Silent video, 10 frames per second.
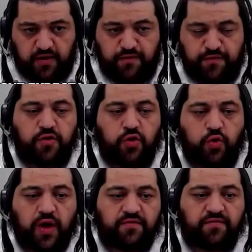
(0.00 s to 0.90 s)
If
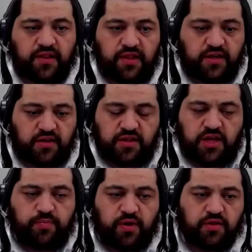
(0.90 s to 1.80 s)
you have a lead and
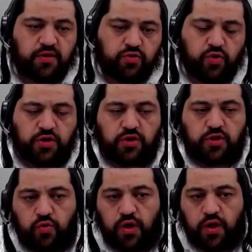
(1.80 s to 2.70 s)
they keep on talking
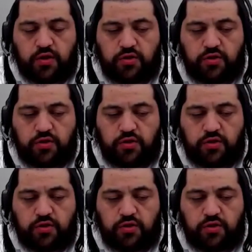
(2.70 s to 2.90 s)
to you